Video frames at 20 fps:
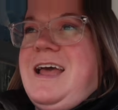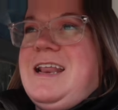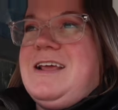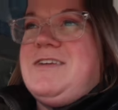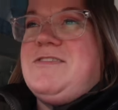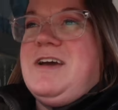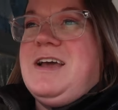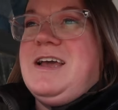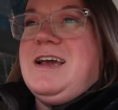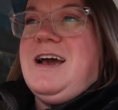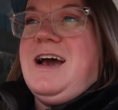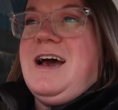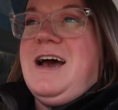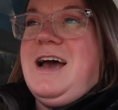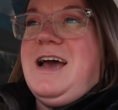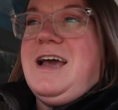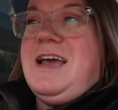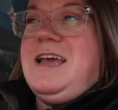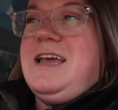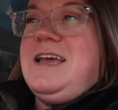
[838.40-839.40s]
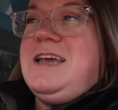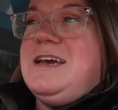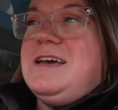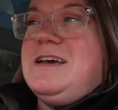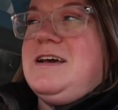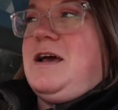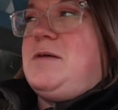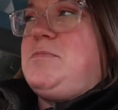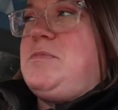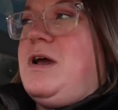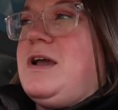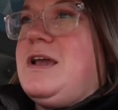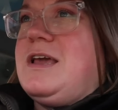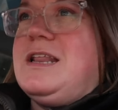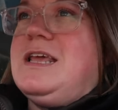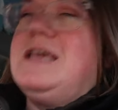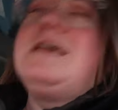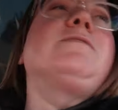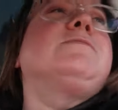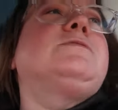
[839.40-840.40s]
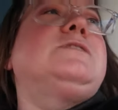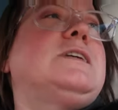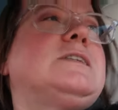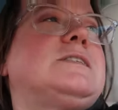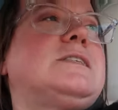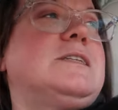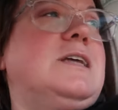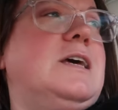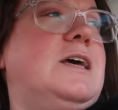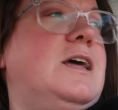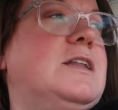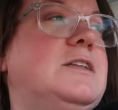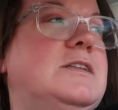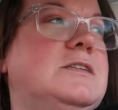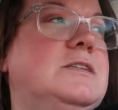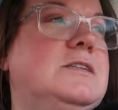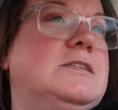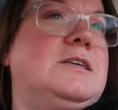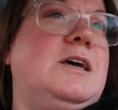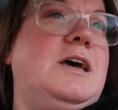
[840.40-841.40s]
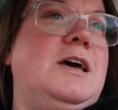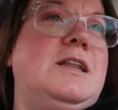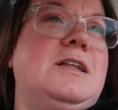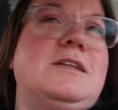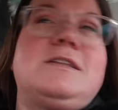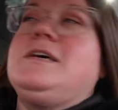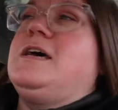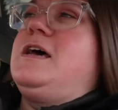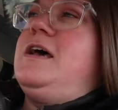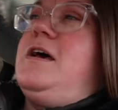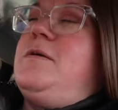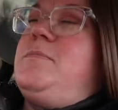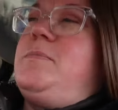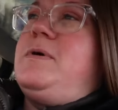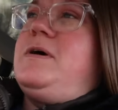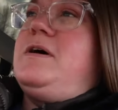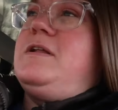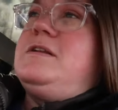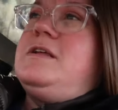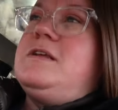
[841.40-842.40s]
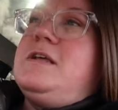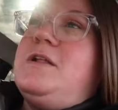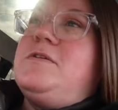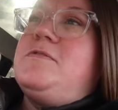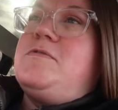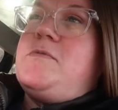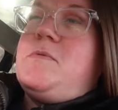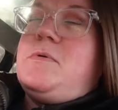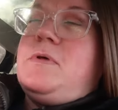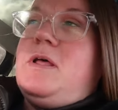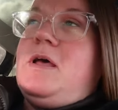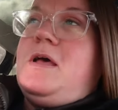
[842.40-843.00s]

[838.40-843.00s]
anyway, I, I'm not going to give Jason a ton of, a ton of